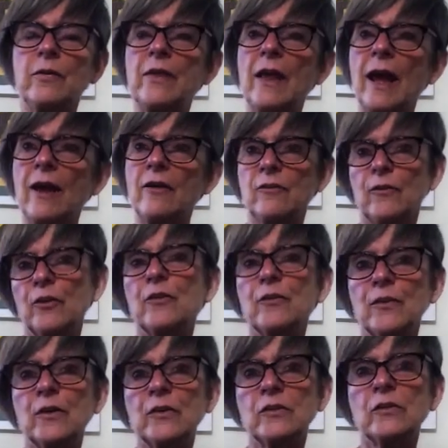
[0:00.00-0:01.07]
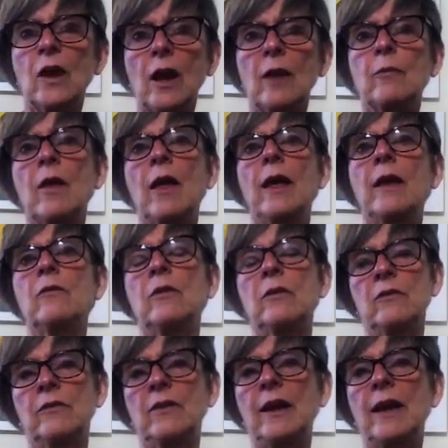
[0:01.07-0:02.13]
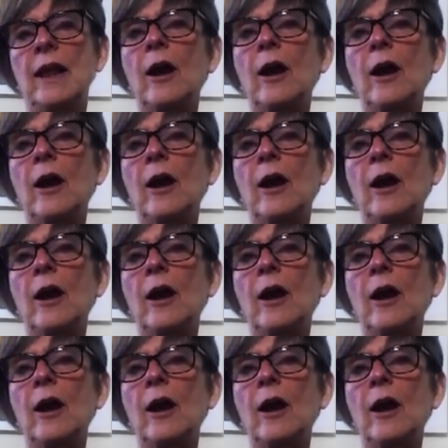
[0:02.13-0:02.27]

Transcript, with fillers: that, for the first time, that that